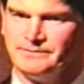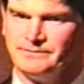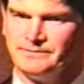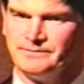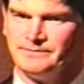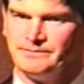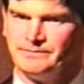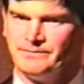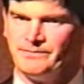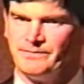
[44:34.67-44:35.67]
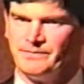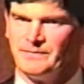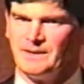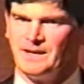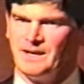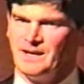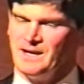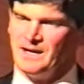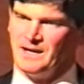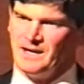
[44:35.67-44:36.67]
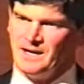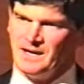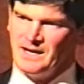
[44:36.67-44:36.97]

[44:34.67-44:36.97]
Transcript: [no speech]